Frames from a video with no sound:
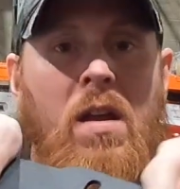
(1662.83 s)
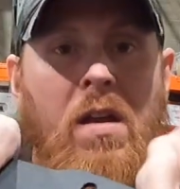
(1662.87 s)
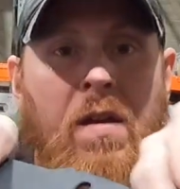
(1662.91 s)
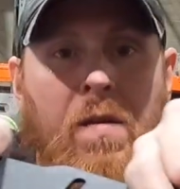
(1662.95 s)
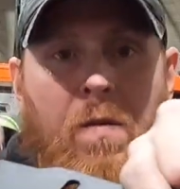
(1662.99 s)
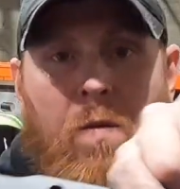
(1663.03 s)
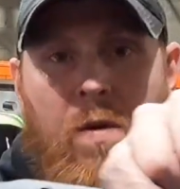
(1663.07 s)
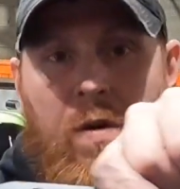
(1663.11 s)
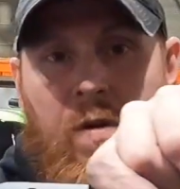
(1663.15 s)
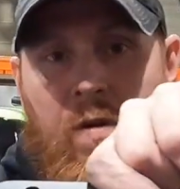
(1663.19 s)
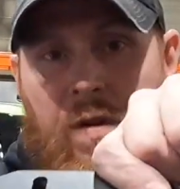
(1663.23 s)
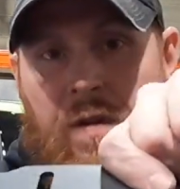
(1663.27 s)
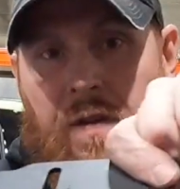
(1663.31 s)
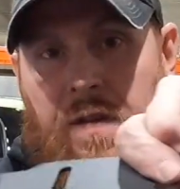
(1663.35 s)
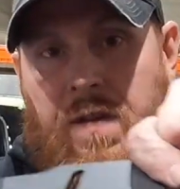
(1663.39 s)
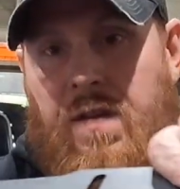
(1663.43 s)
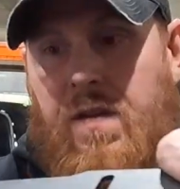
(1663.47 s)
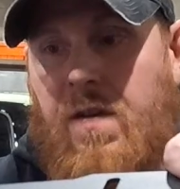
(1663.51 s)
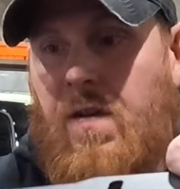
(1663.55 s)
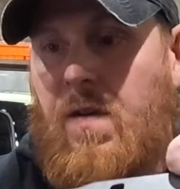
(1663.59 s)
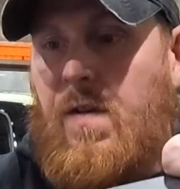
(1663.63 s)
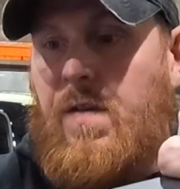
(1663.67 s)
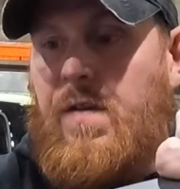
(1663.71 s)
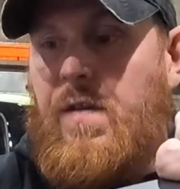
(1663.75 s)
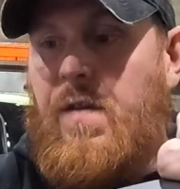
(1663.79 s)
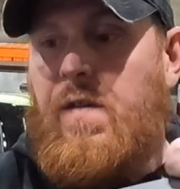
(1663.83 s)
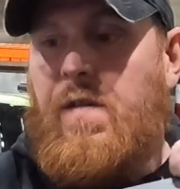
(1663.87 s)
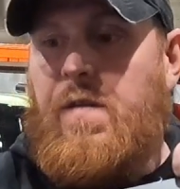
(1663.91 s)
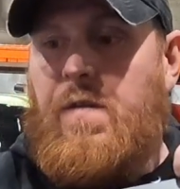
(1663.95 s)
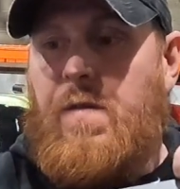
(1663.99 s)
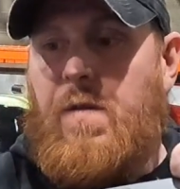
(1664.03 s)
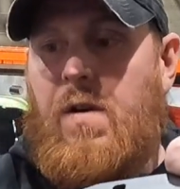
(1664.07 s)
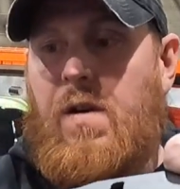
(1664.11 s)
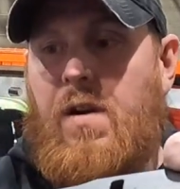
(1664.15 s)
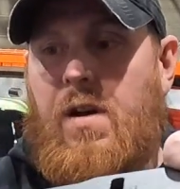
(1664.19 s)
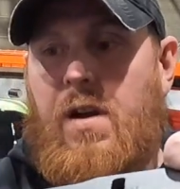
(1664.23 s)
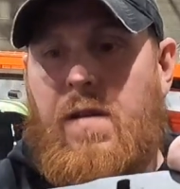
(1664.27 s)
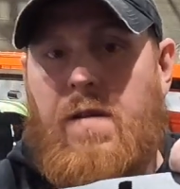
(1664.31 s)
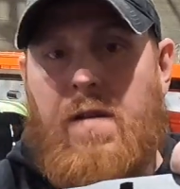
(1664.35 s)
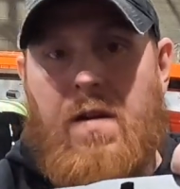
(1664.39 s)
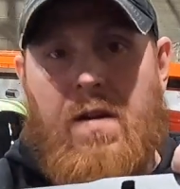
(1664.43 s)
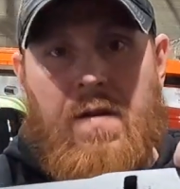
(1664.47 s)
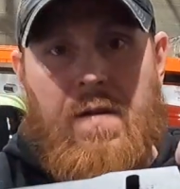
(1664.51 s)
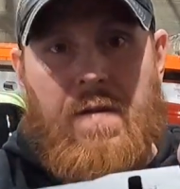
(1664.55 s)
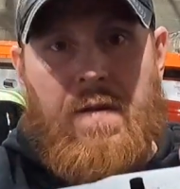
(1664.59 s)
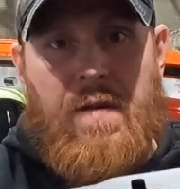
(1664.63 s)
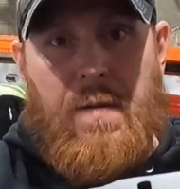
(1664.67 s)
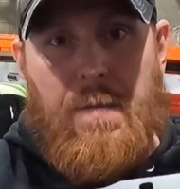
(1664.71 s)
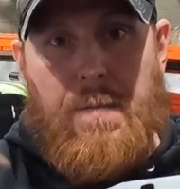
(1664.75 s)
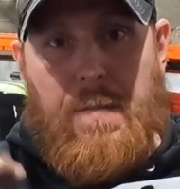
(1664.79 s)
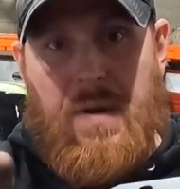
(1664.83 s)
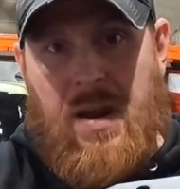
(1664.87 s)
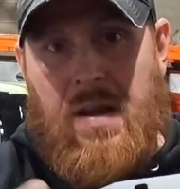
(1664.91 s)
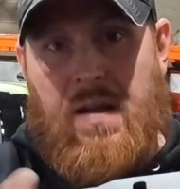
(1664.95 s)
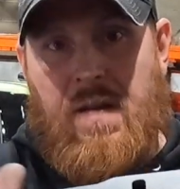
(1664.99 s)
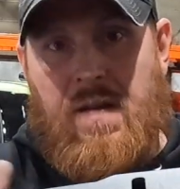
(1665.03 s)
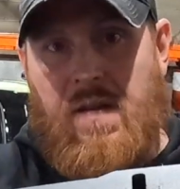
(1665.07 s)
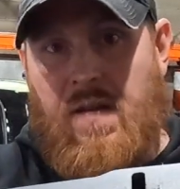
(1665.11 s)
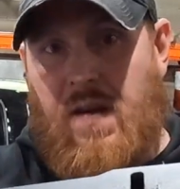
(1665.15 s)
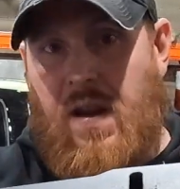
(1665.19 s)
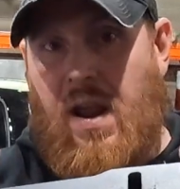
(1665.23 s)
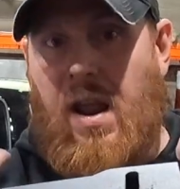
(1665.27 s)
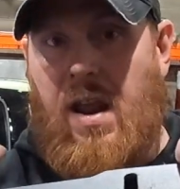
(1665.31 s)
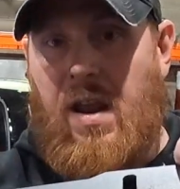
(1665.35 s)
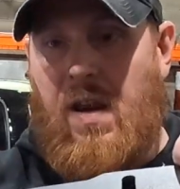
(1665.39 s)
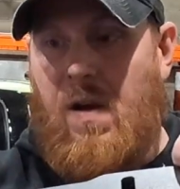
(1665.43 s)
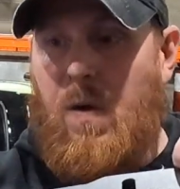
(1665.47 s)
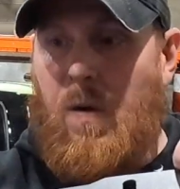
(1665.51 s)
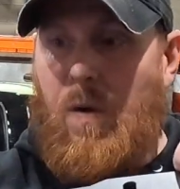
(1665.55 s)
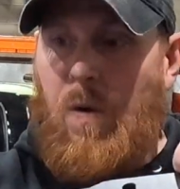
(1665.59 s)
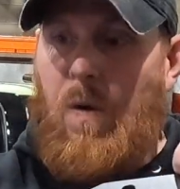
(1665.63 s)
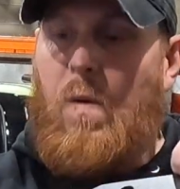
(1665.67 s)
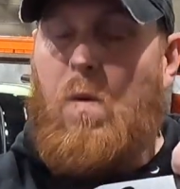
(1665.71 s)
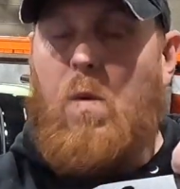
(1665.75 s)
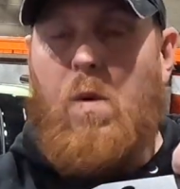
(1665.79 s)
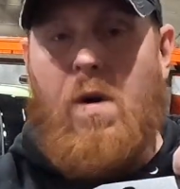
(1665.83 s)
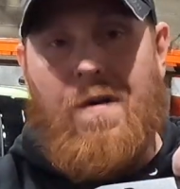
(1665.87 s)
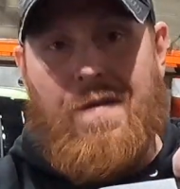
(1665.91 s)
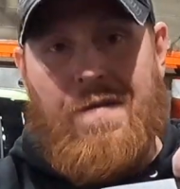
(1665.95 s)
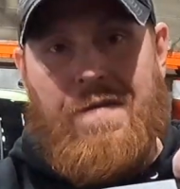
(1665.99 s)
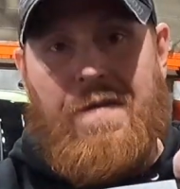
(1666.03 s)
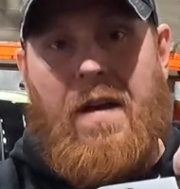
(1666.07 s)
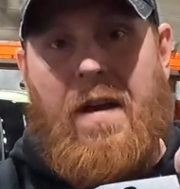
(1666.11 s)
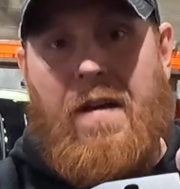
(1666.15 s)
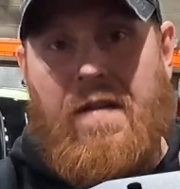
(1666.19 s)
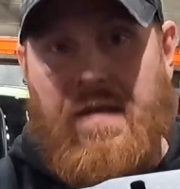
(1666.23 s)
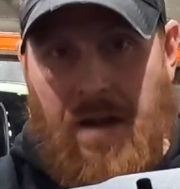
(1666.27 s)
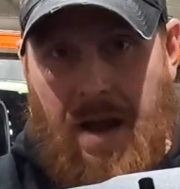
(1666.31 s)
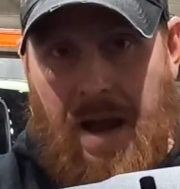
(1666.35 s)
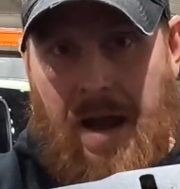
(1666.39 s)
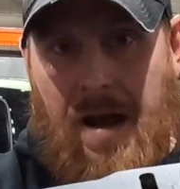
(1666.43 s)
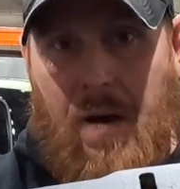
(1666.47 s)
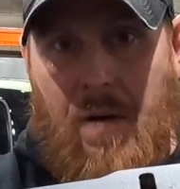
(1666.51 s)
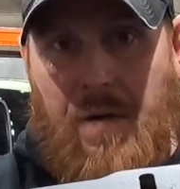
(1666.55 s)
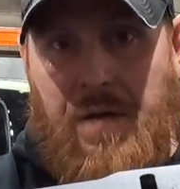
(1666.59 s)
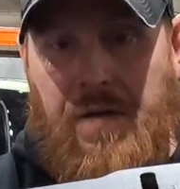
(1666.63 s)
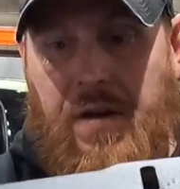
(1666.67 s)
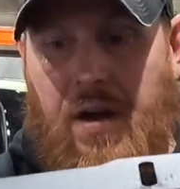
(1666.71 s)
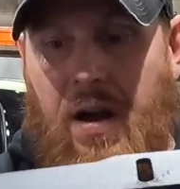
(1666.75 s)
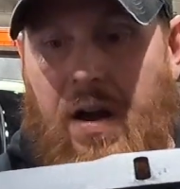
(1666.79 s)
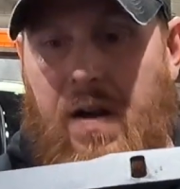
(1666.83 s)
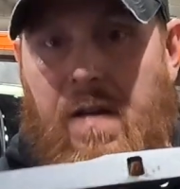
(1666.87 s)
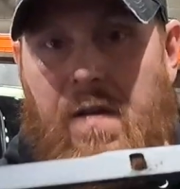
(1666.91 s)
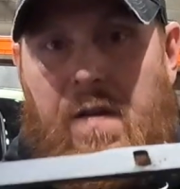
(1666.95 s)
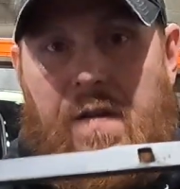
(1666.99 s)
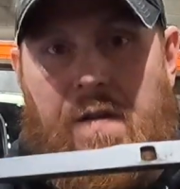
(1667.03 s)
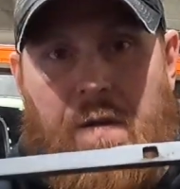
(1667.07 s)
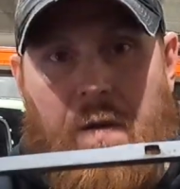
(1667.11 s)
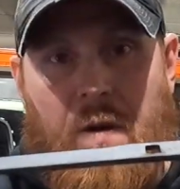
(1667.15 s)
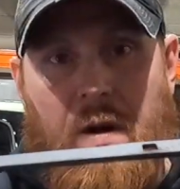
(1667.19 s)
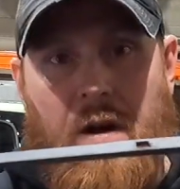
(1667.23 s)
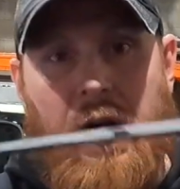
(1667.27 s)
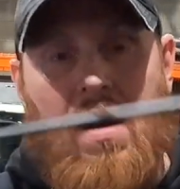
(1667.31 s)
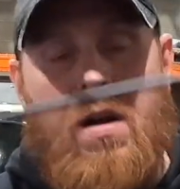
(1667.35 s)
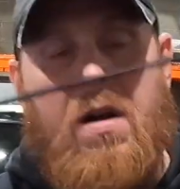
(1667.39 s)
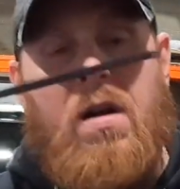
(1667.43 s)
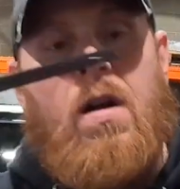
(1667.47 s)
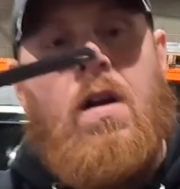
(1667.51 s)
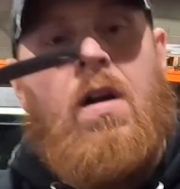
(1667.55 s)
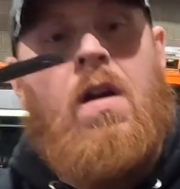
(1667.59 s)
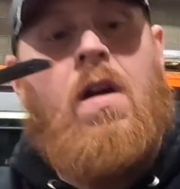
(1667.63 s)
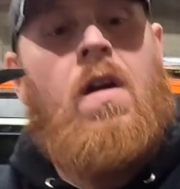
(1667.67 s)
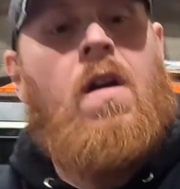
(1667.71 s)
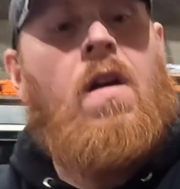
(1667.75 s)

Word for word: It will install to the truck, and the, the bent tail will face outside of the truck.